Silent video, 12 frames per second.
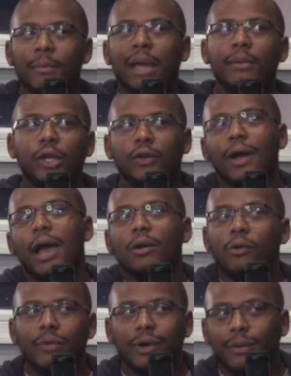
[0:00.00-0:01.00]
might be crying
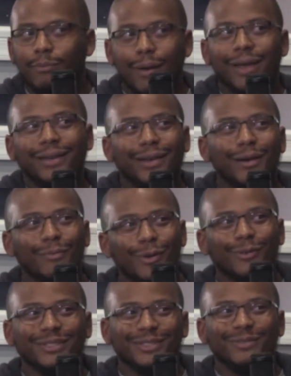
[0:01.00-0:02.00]
over a breakup
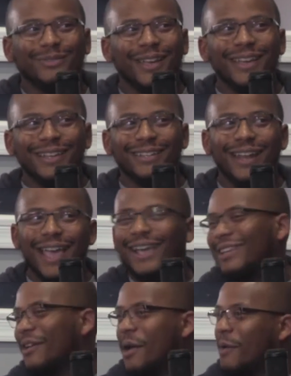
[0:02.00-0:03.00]
over some? You know
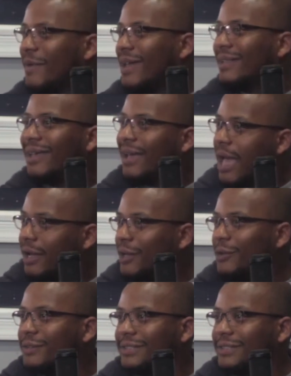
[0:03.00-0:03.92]
what I mean? Like, how can you